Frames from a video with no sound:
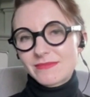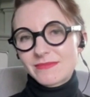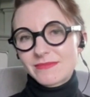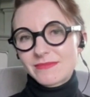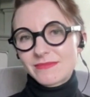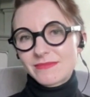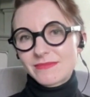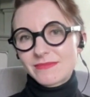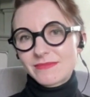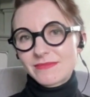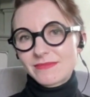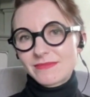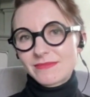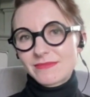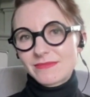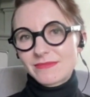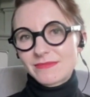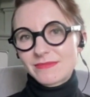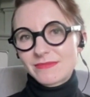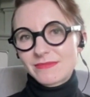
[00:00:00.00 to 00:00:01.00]

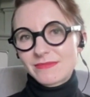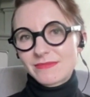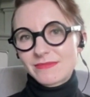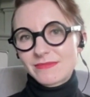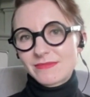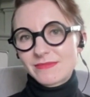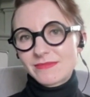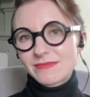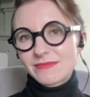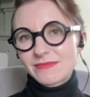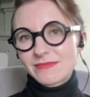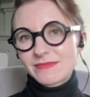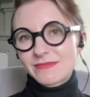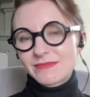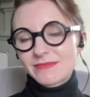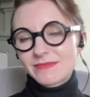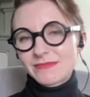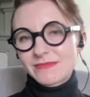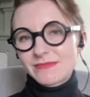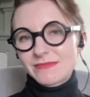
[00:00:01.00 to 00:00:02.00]

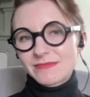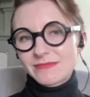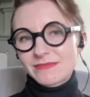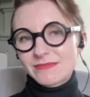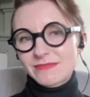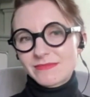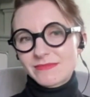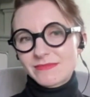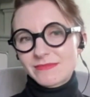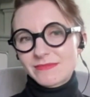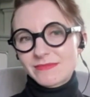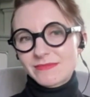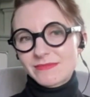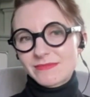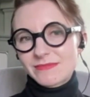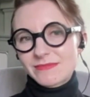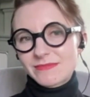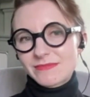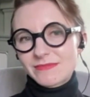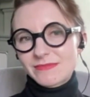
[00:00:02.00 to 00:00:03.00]

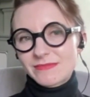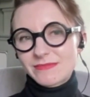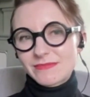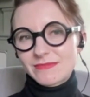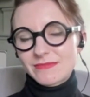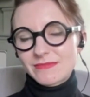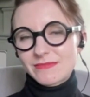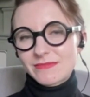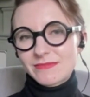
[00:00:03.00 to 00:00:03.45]
No words are spoken by the person on screen.